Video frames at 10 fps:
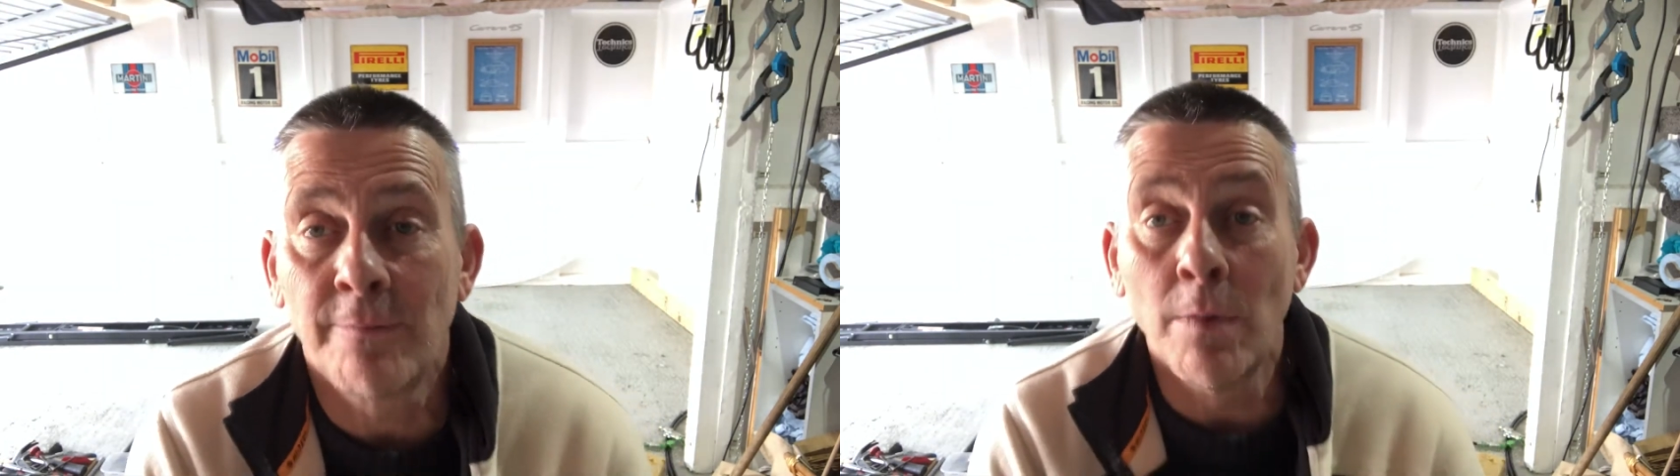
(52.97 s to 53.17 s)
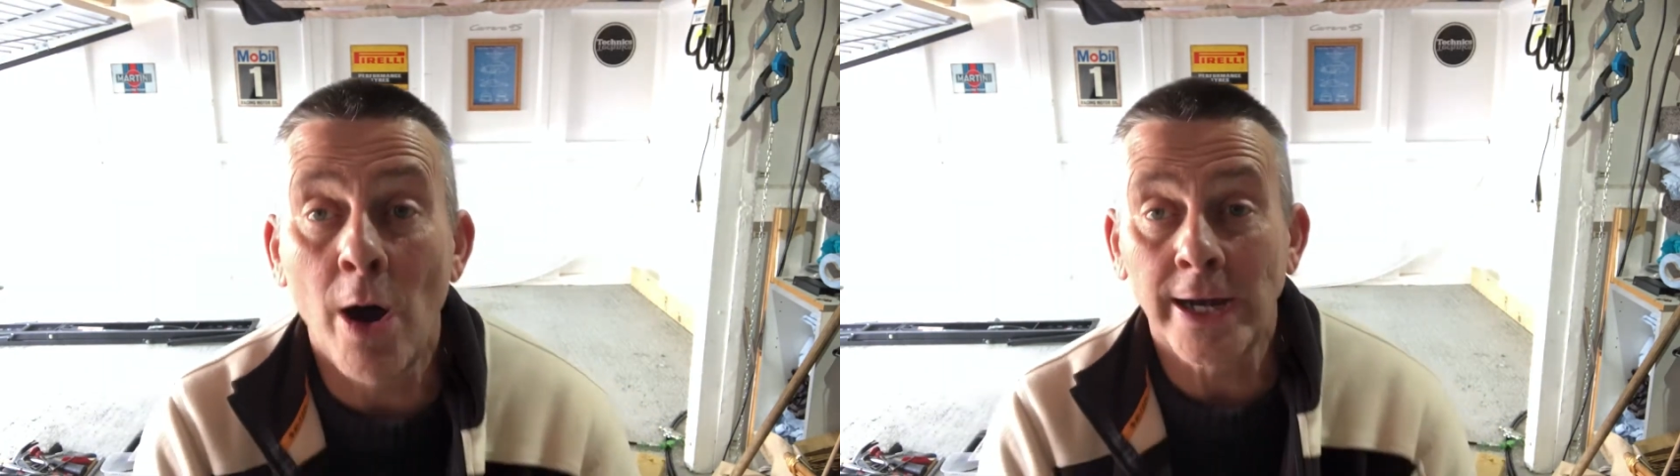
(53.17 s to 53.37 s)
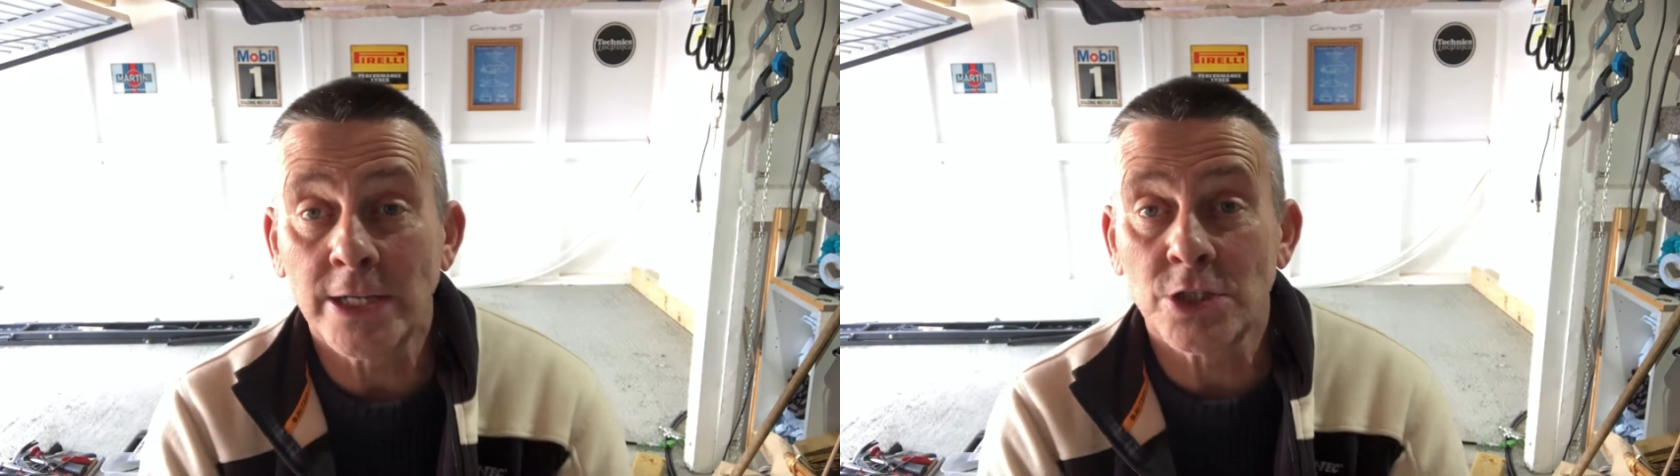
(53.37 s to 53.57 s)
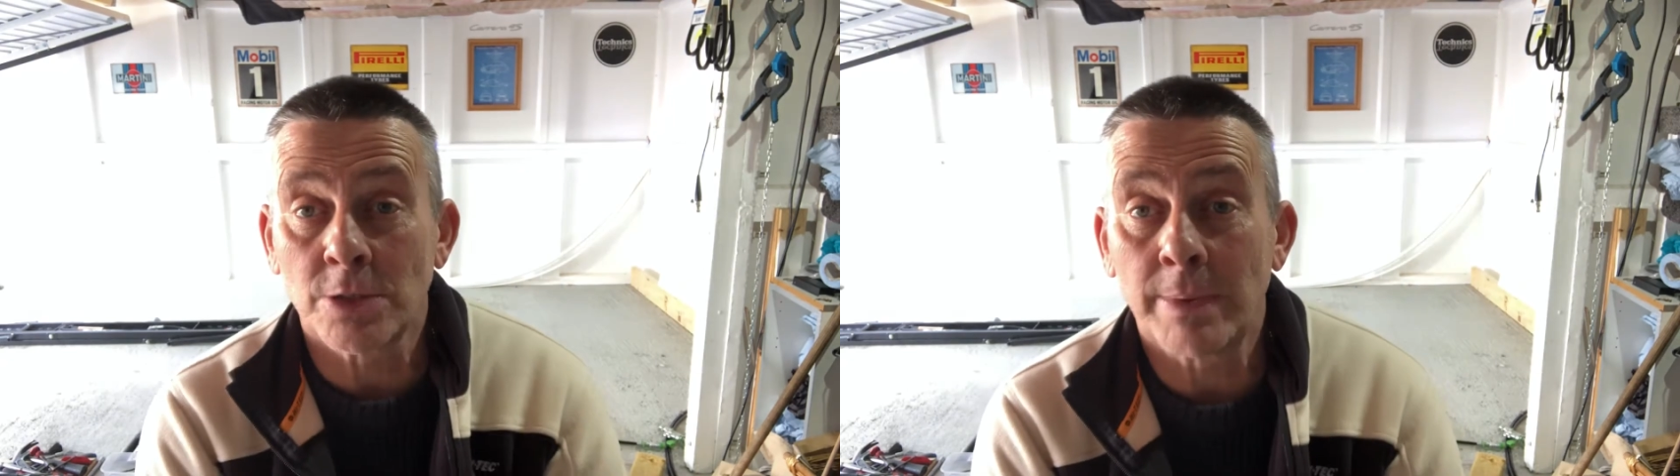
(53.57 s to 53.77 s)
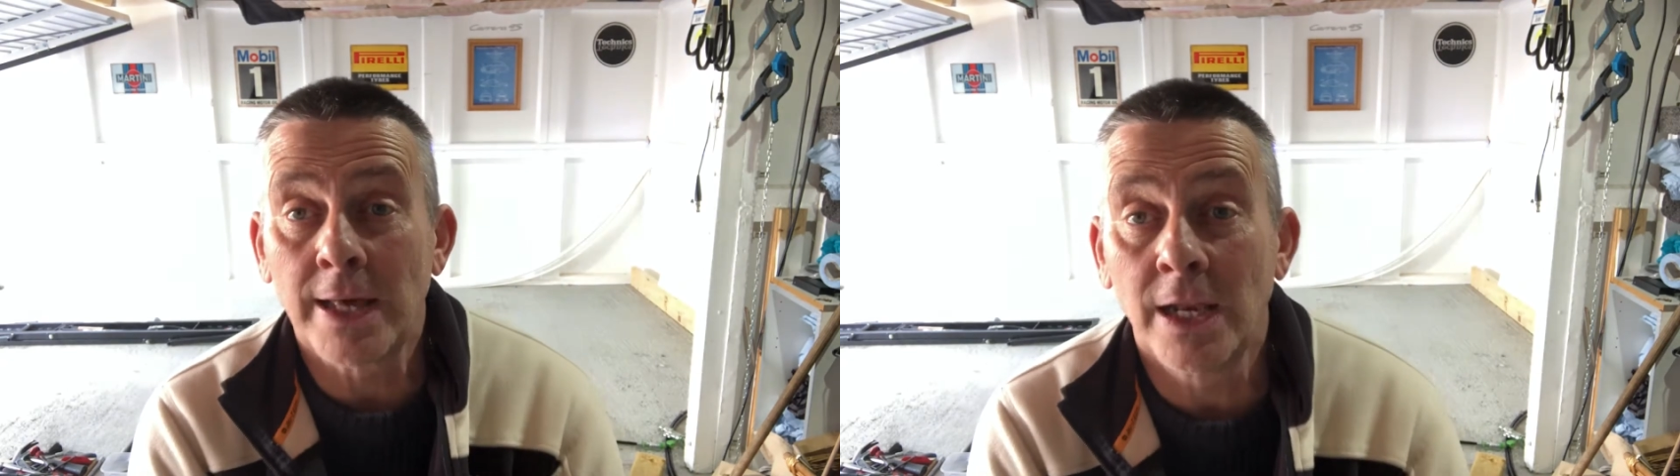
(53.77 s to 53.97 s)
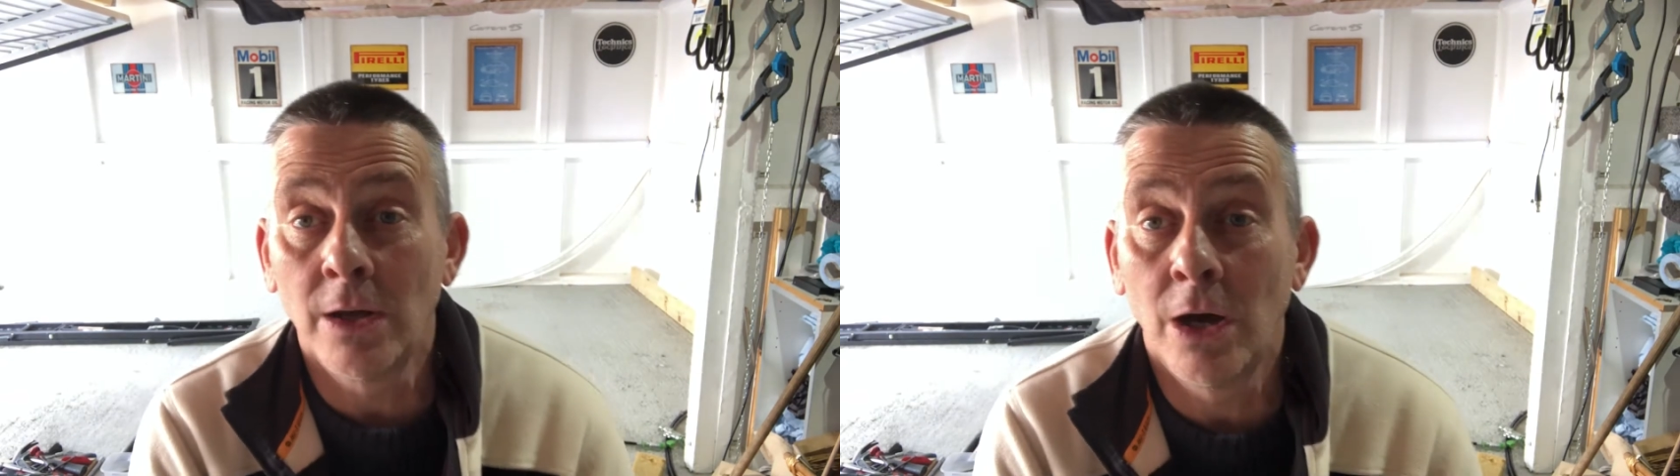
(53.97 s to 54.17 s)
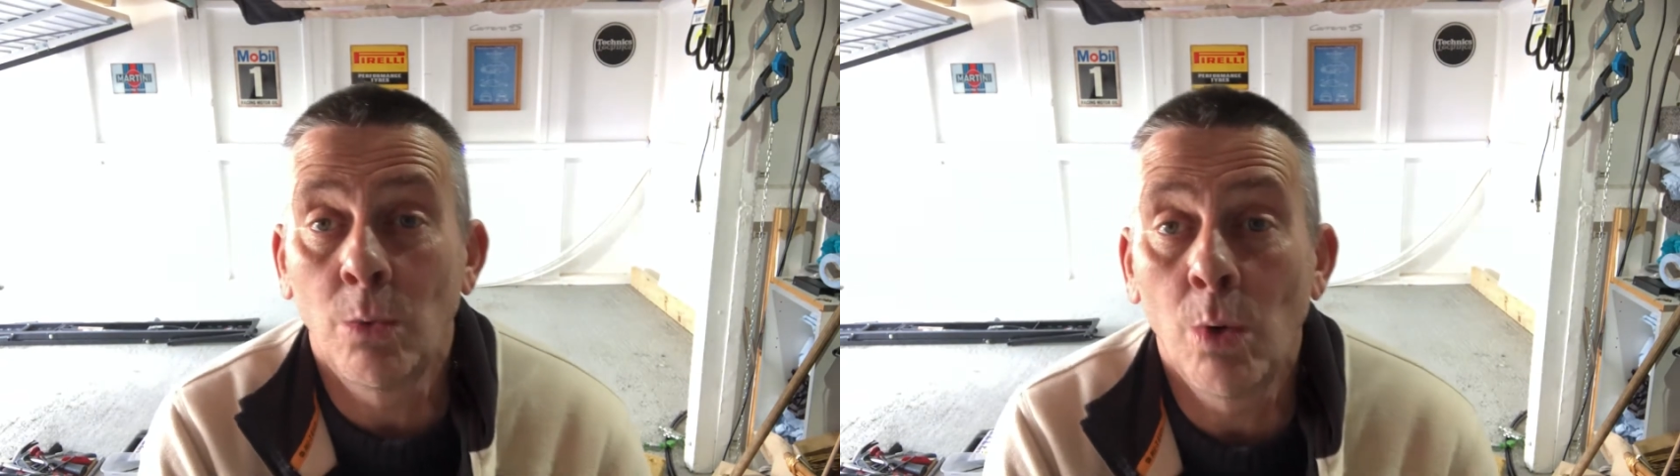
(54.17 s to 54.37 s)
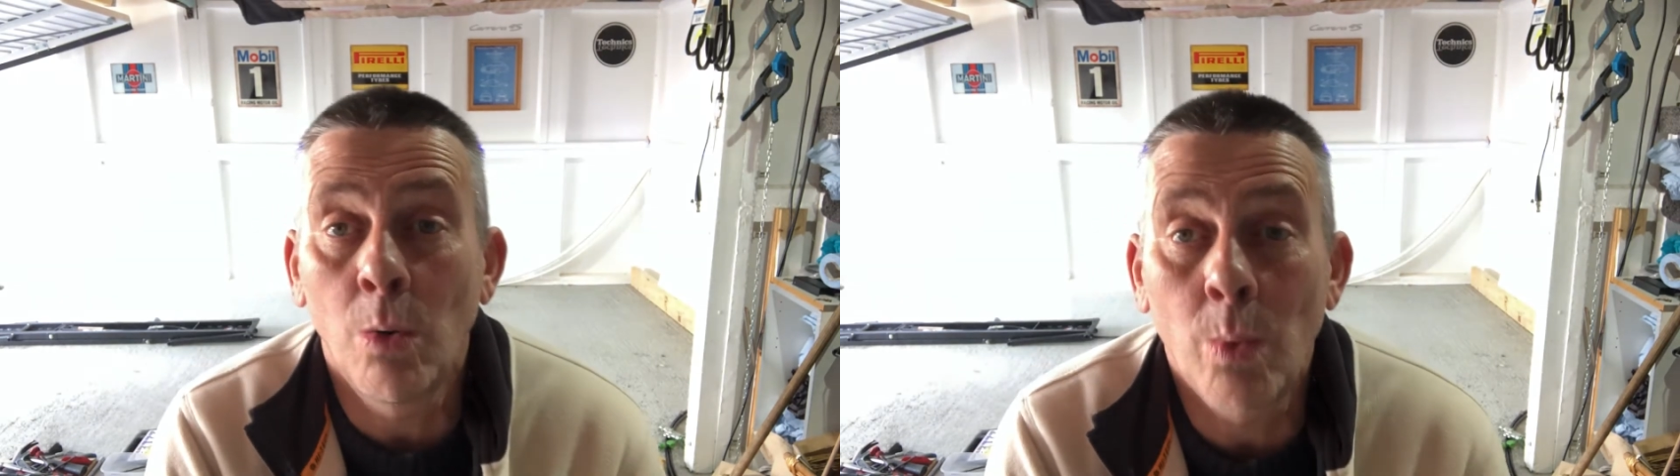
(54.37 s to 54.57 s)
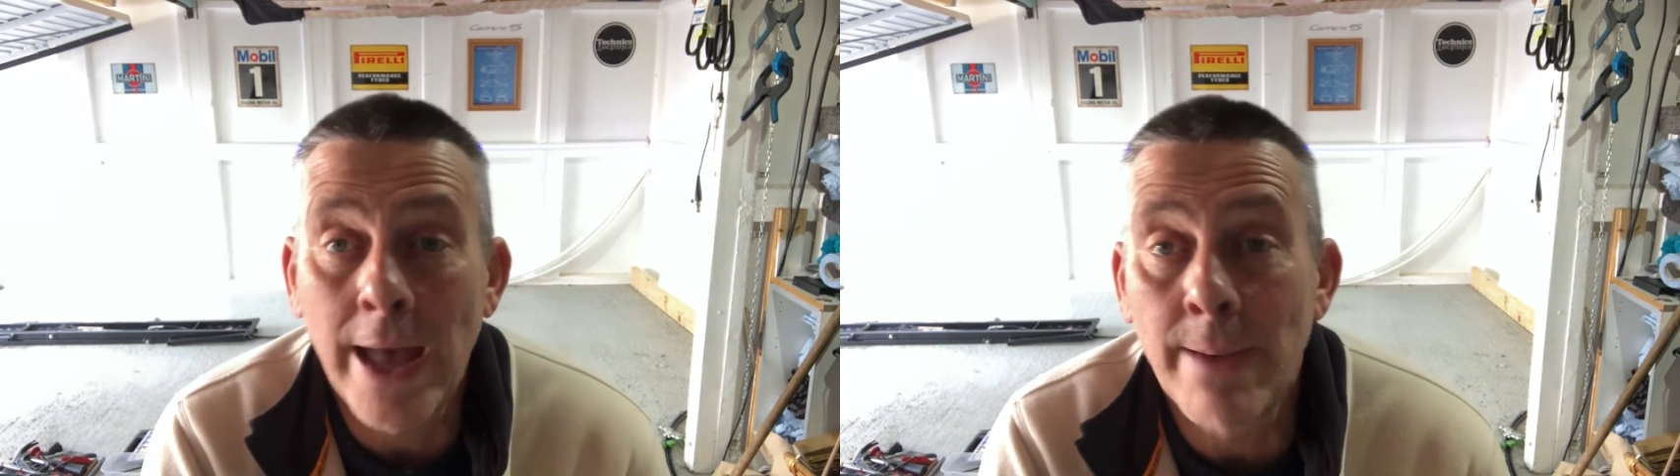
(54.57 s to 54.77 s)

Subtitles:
mileage to be a wear